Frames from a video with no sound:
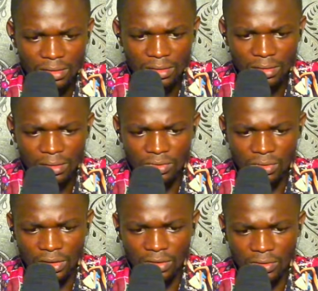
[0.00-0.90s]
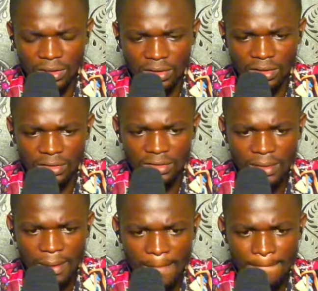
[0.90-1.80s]
Let's go here regardless.
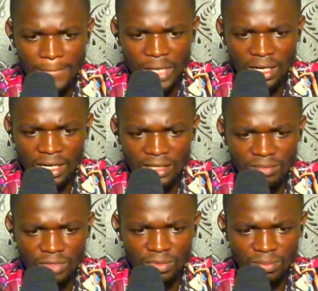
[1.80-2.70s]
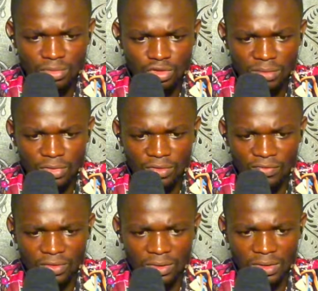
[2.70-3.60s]
I see my opponent pushing pawn
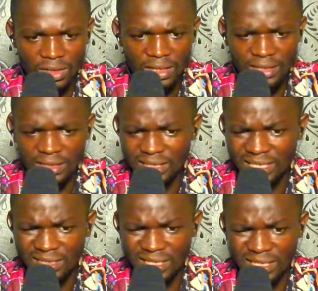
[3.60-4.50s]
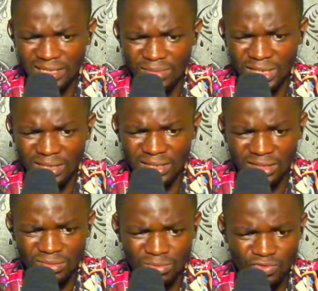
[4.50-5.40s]
forward here. I think that's the idea behind
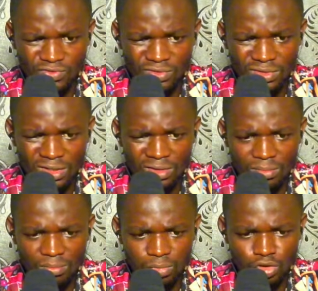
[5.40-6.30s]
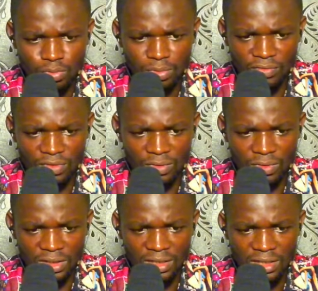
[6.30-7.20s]
that move. Push pawn forward
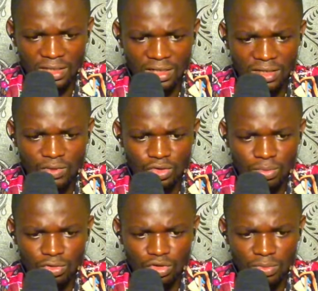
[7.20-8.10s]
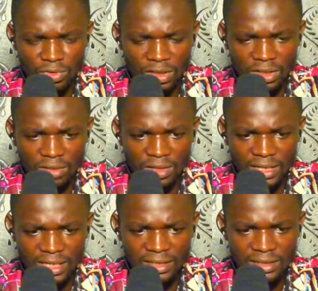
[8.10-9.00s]
here. I really wish to push pawn here, but I
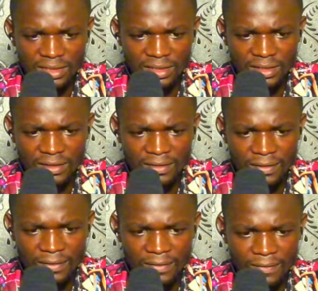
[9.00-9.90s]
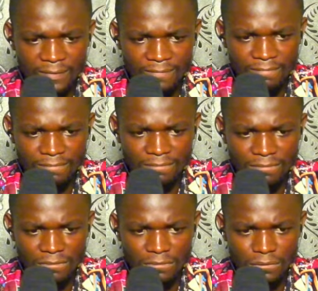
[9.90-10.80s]
can't.
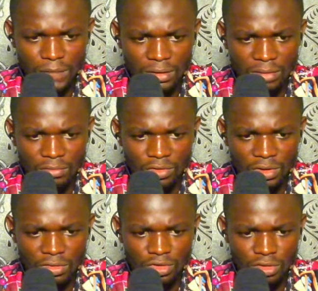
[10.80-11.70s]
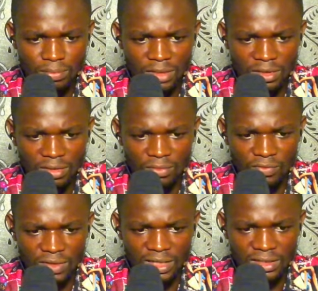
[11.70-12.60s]
But I'm looking on just playing a move
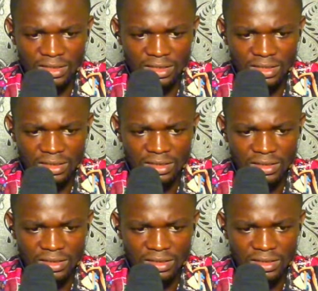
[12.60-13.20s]
like this.